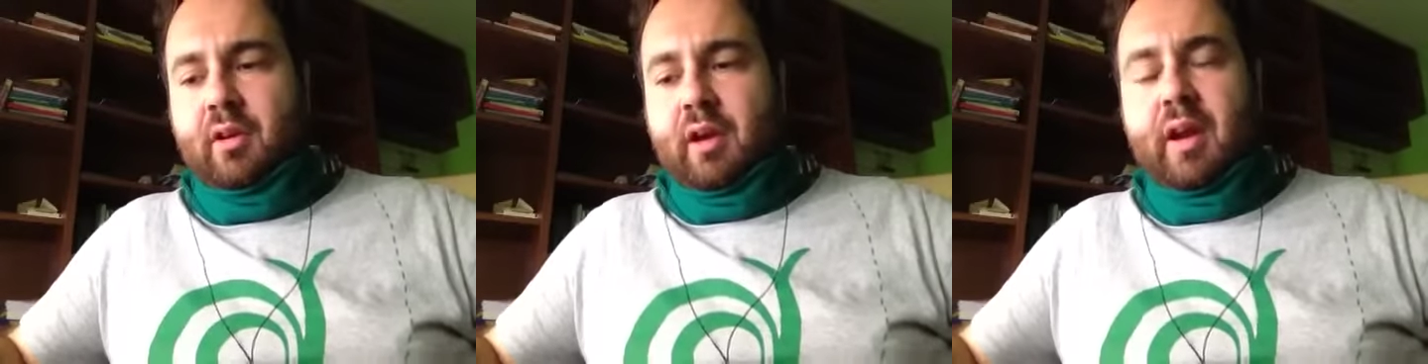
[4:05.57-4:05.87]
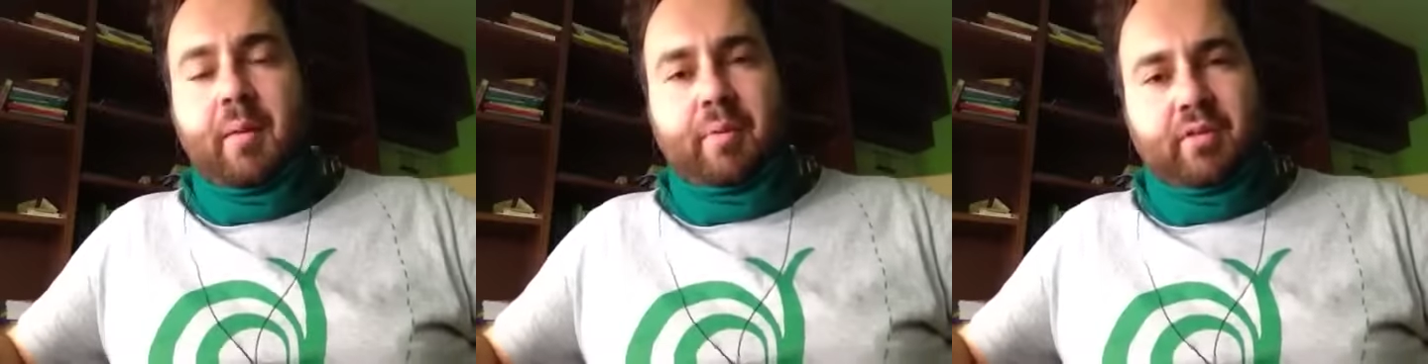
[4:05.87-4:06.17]

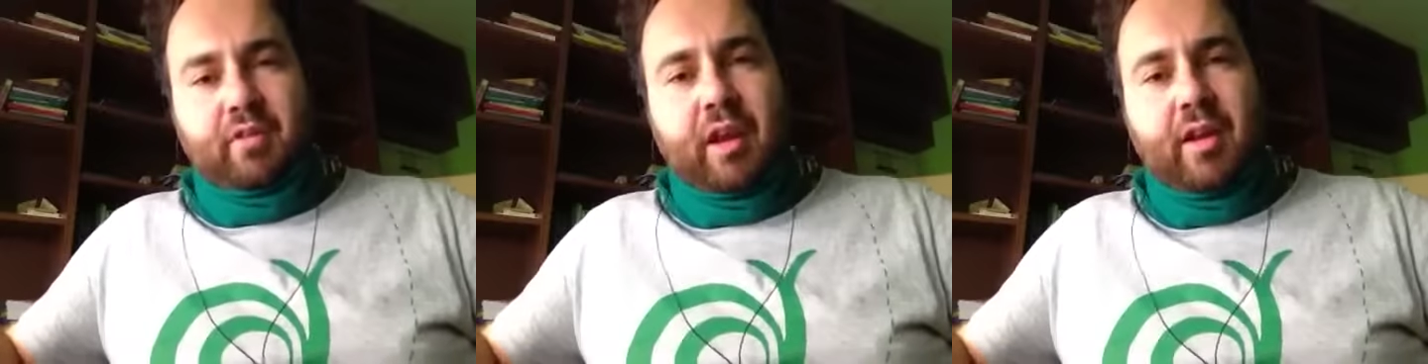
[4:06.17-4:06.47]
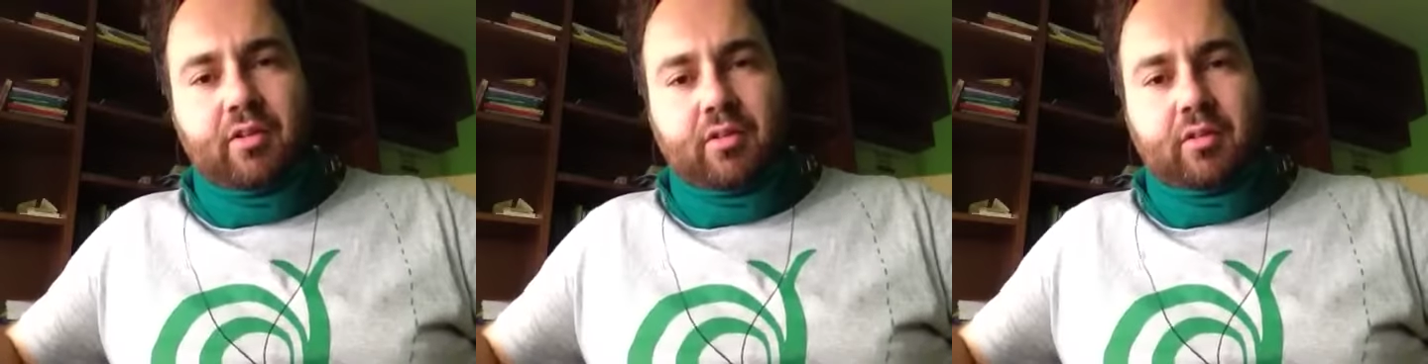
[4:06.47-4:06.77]
and
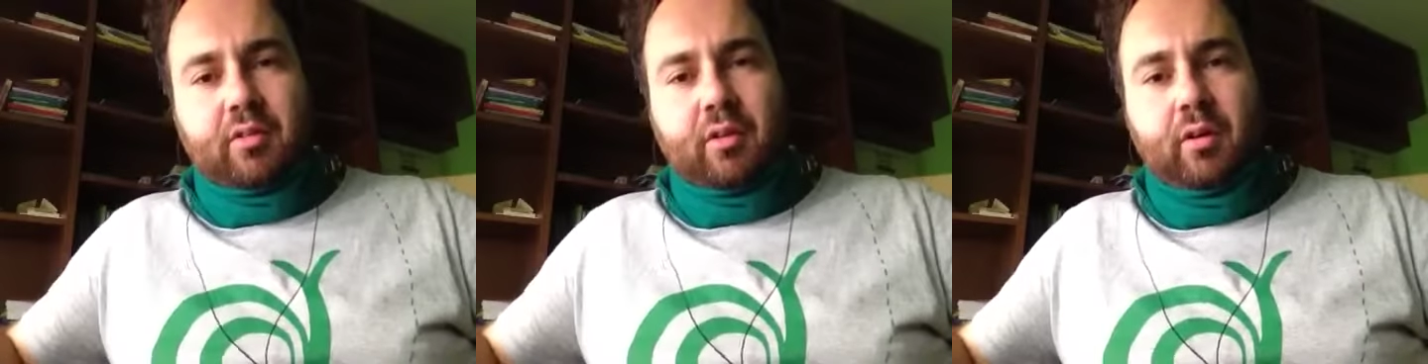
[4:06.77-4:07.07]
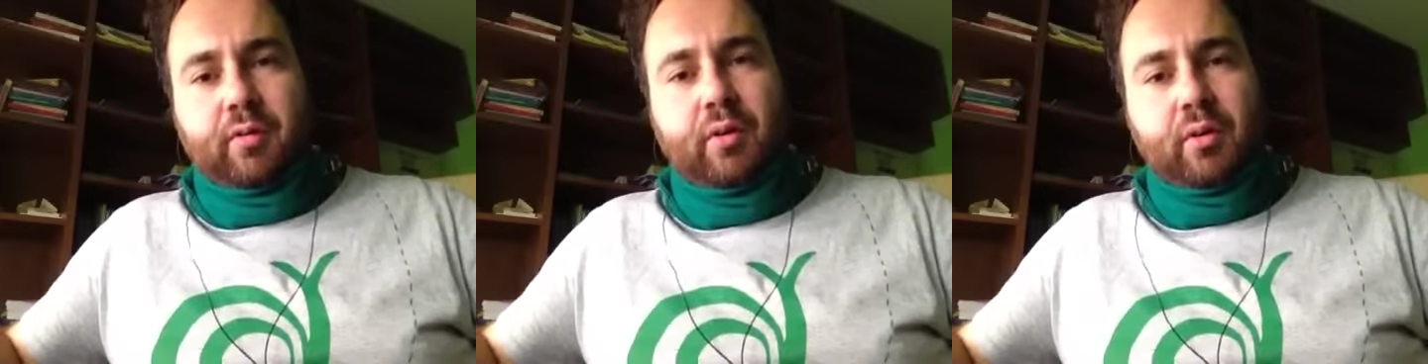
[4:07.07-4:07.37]
appreciation
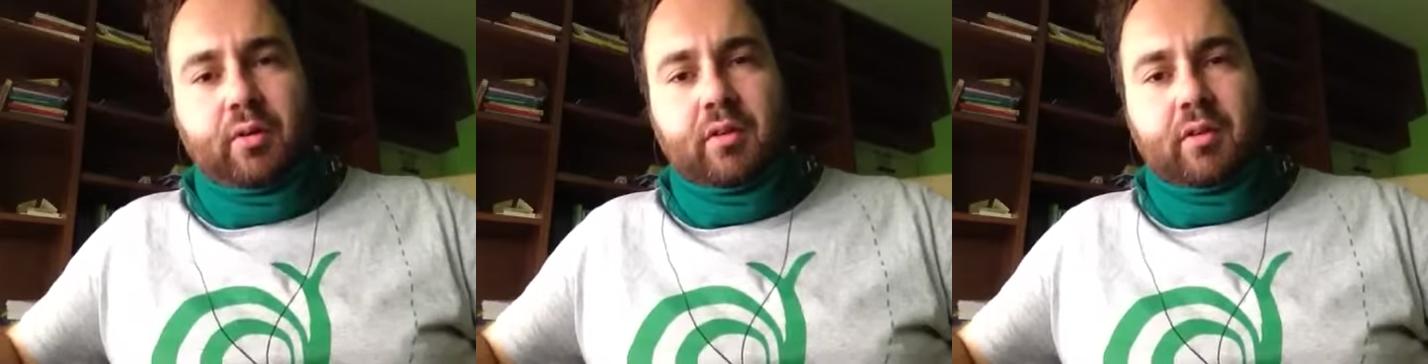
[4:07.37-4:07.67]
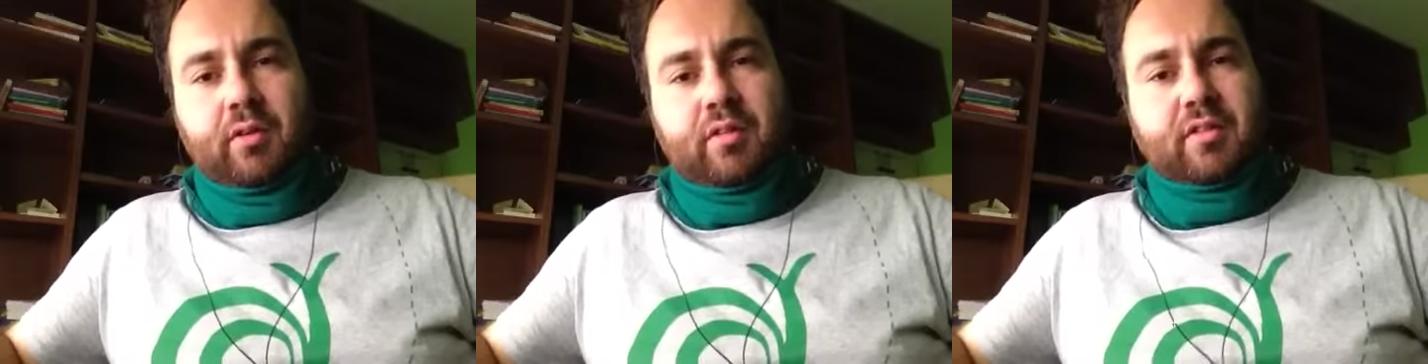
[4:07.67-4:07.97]
of good,
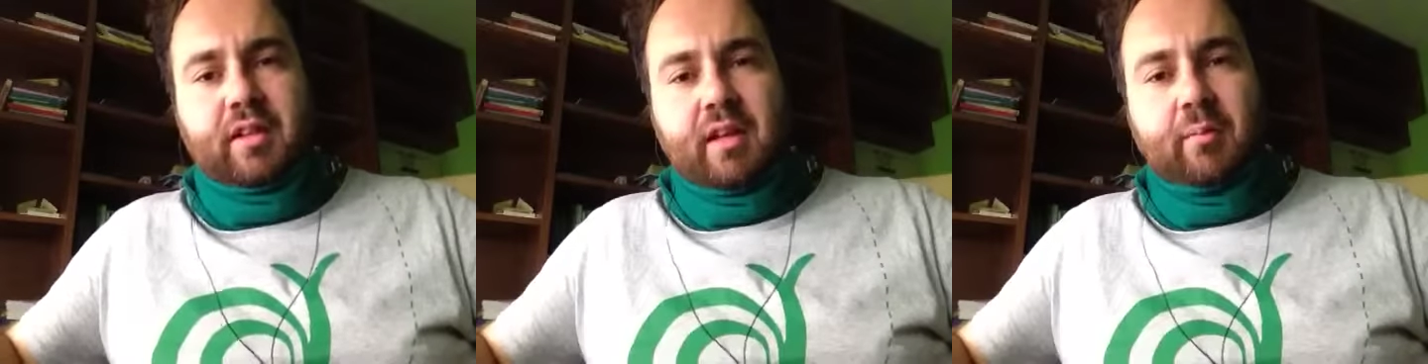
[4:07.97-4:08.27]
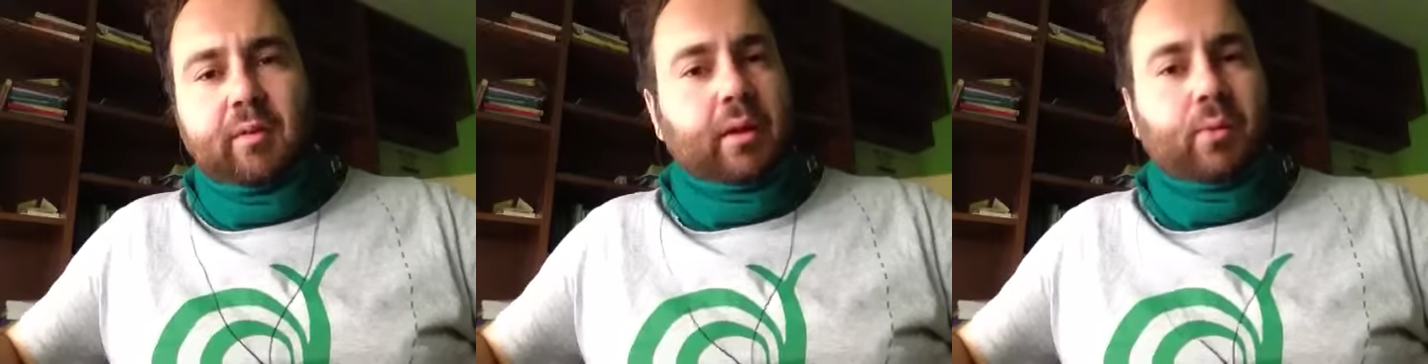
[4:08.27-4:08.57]

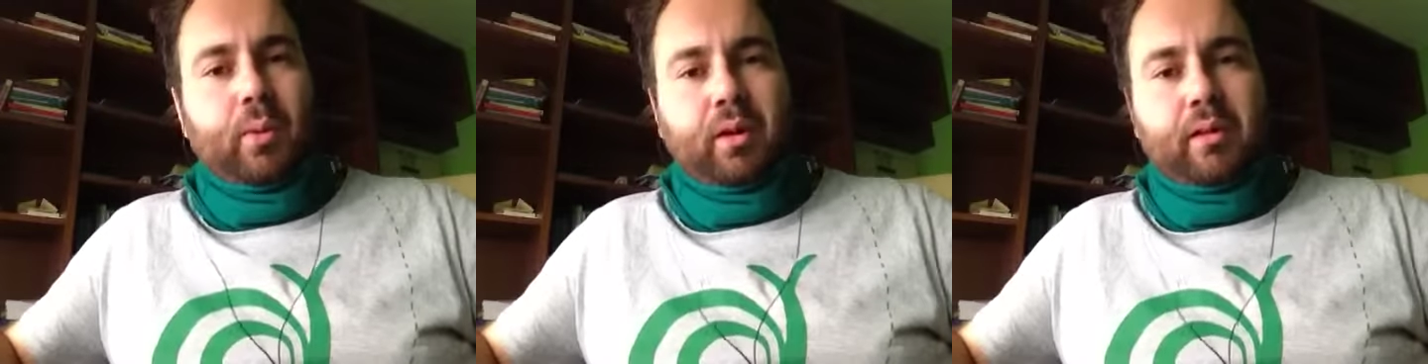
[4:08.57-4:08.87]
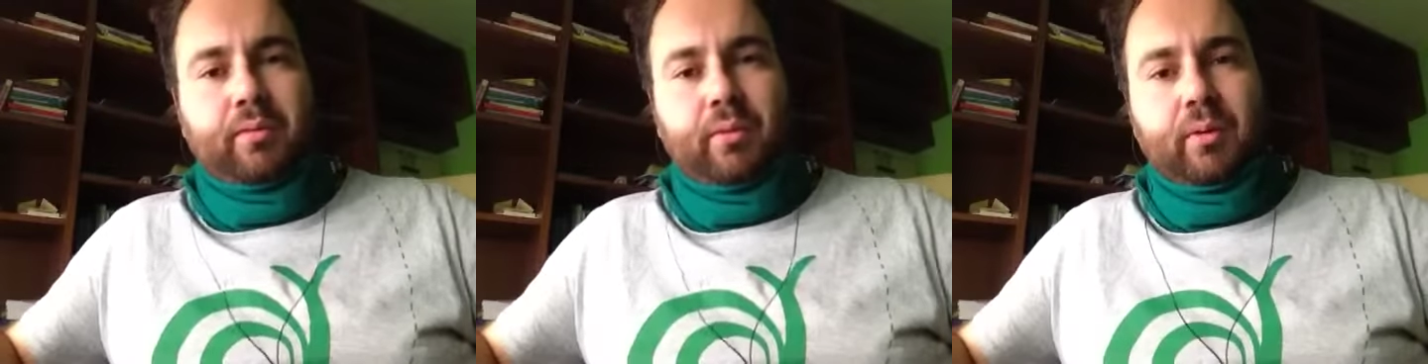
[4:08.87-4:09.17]
sustainable, and
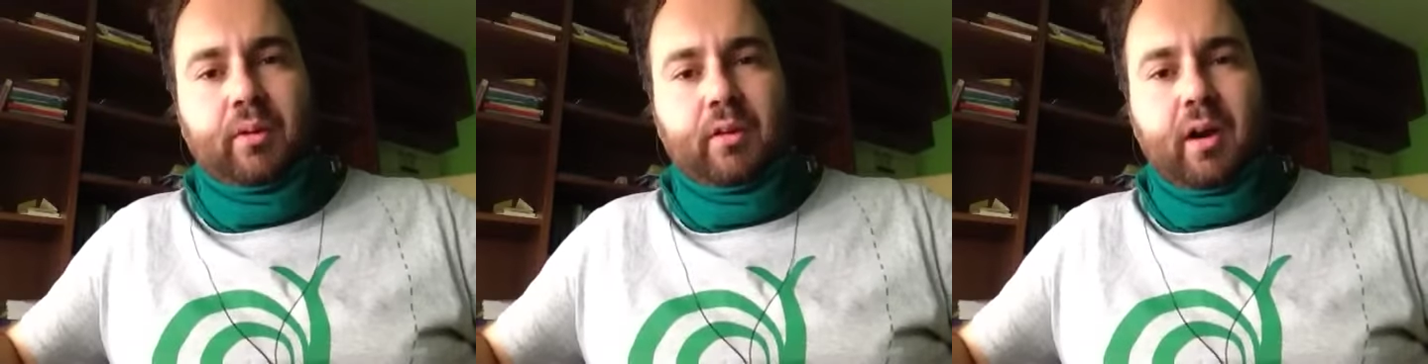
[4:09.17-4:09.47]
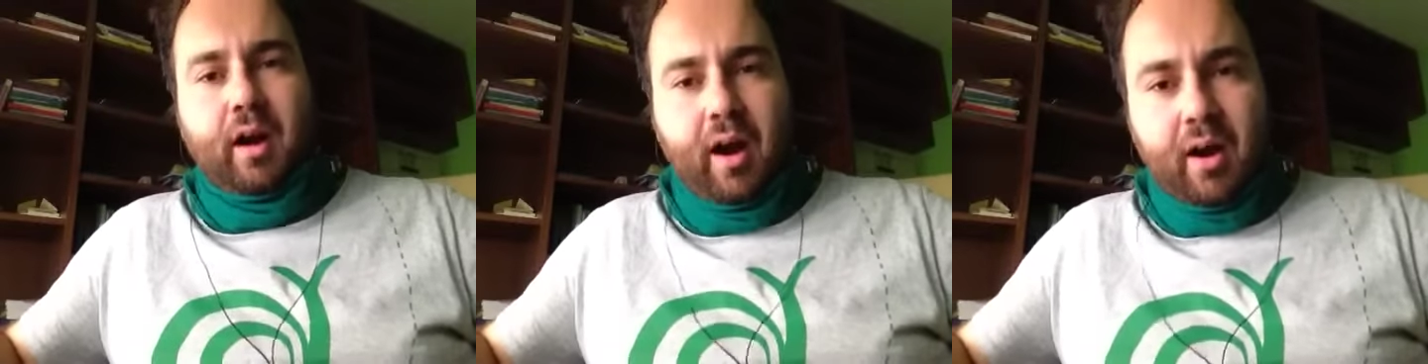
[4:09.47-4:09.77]
quality food
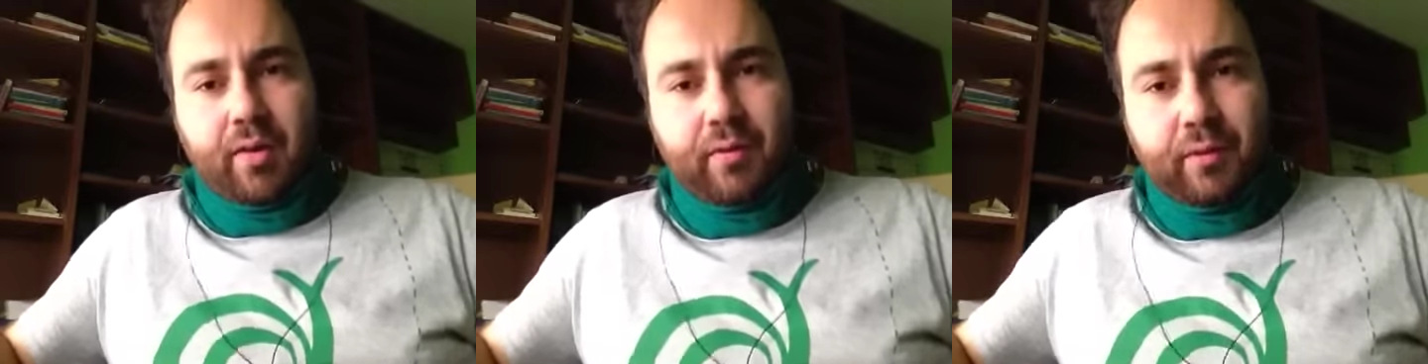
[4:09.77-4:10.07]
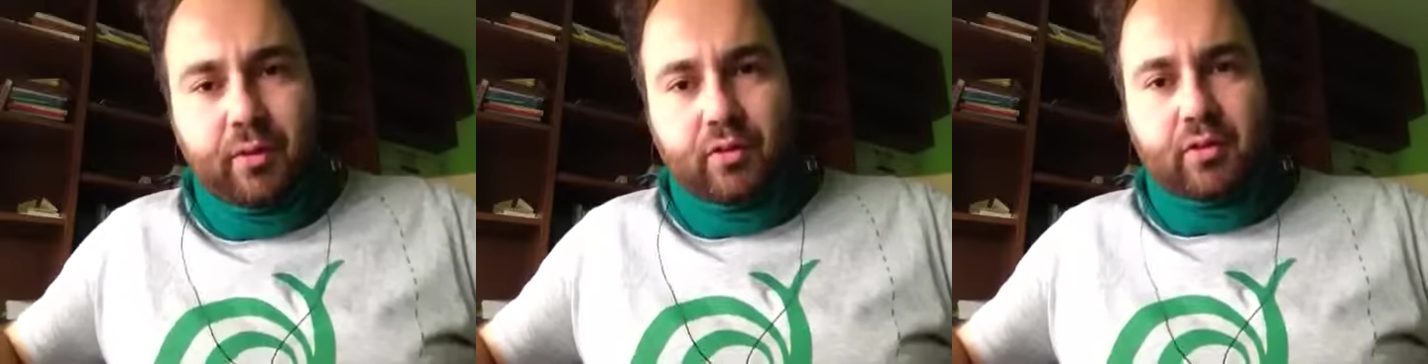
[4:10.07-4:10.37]
are the
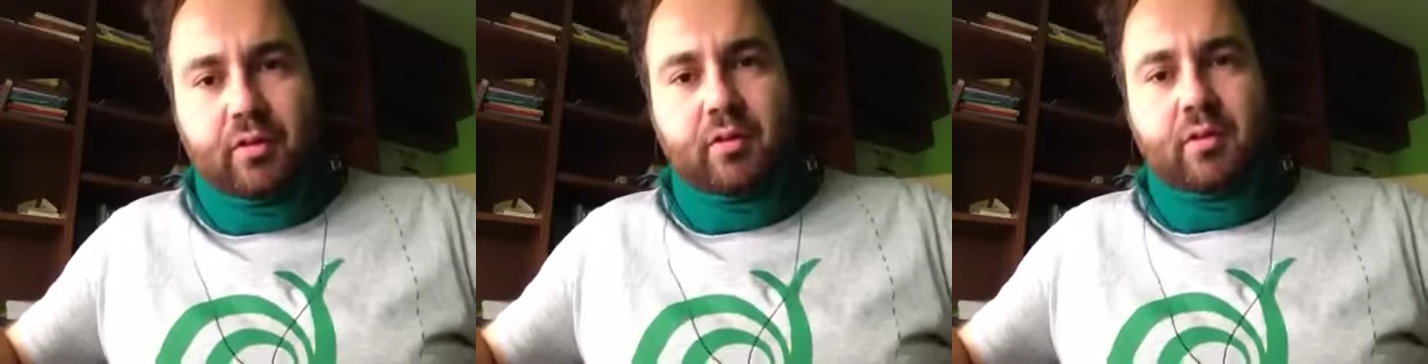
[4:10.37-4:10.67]
future.